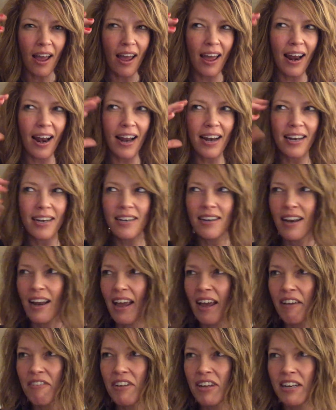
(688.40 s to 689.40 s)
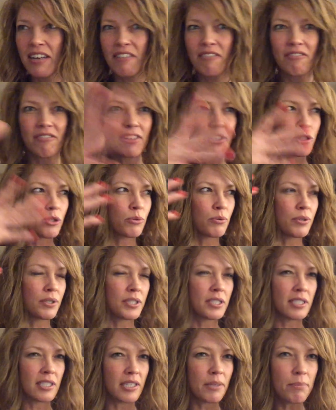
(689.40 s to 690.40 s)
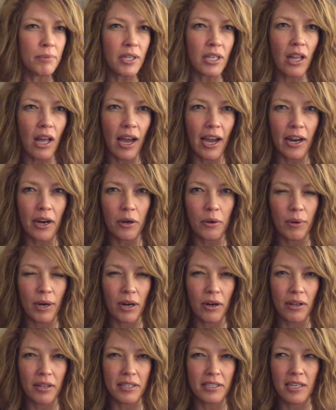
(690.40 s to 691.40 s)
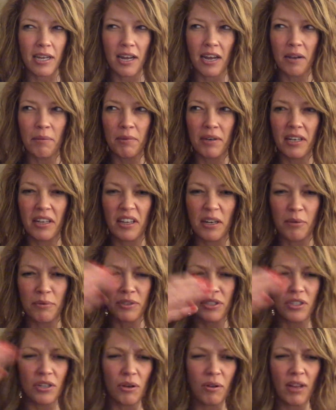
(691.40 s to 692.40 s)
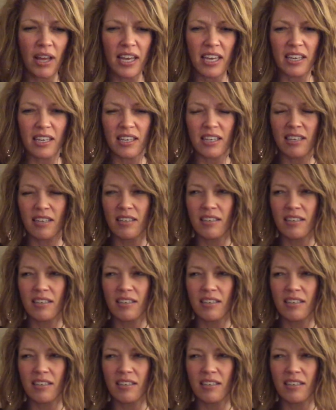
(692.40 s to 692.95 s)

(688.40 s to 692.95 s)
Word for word: and I didn't have any visual stimuli around all the time and there was no like